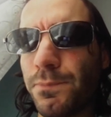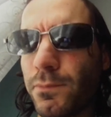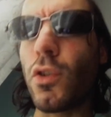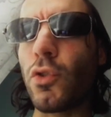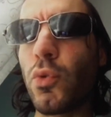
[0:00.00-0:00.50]

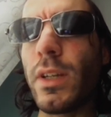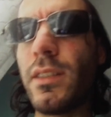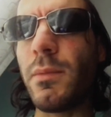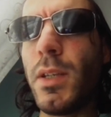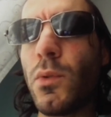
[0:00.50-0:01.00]
For
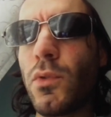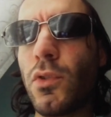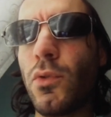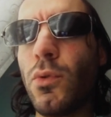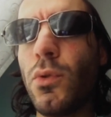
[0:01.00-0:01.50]
20
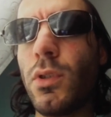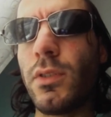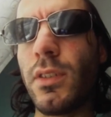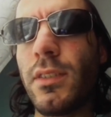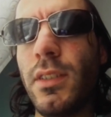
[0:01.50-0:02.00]
minutes to
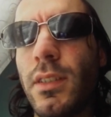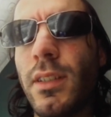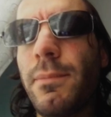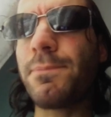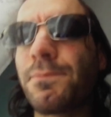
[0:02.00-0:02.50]

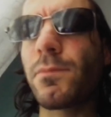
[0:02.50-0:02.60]
13.